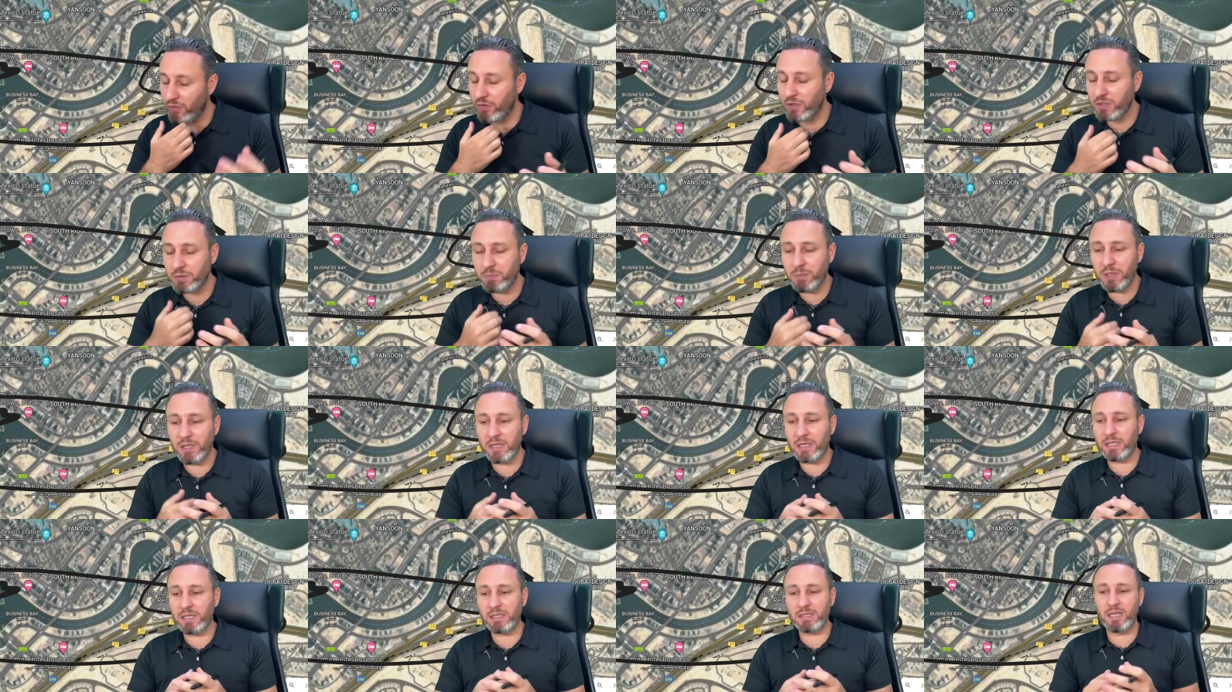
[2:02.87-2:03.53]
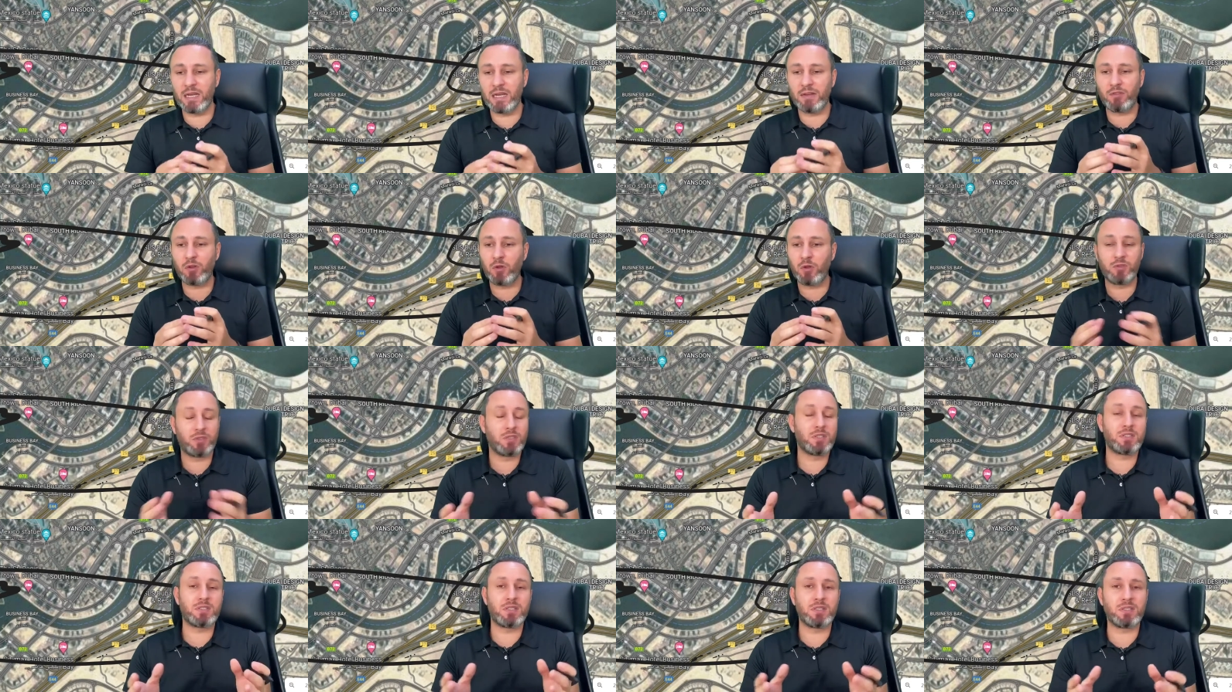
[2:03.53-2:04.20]
buildings have
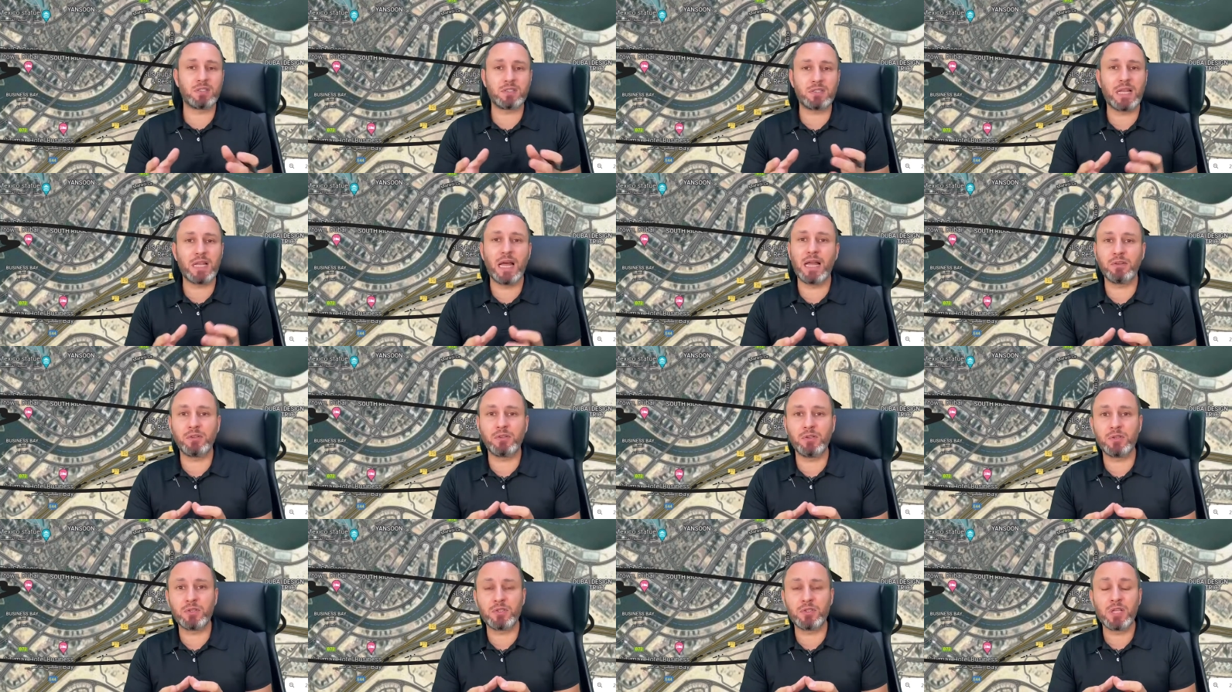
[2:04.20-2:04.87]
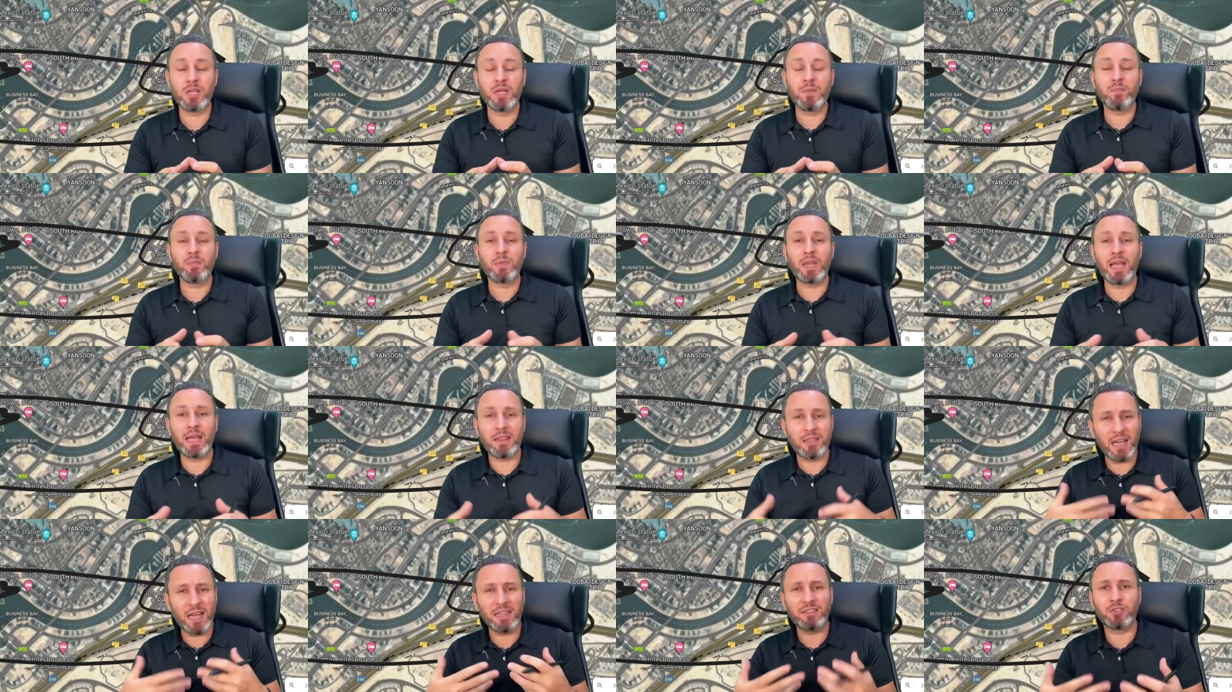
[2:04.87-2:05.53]
consistent standards,
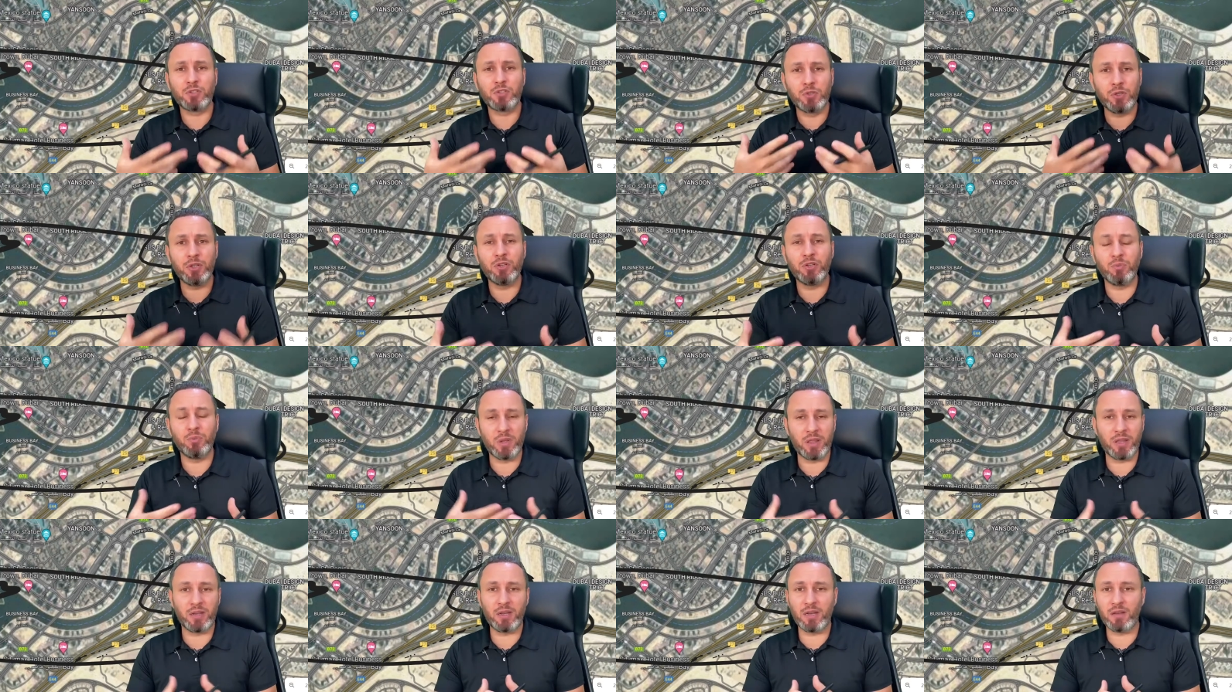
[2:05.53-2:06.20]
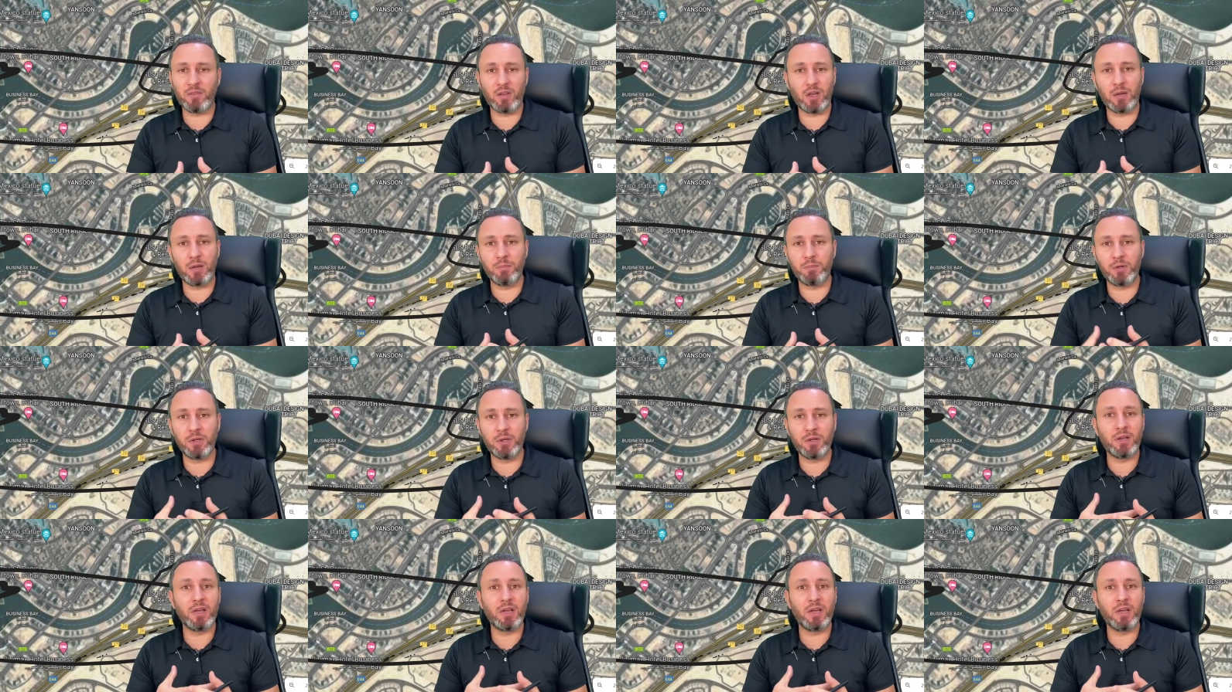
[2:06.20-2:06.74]
and that's good with a developer.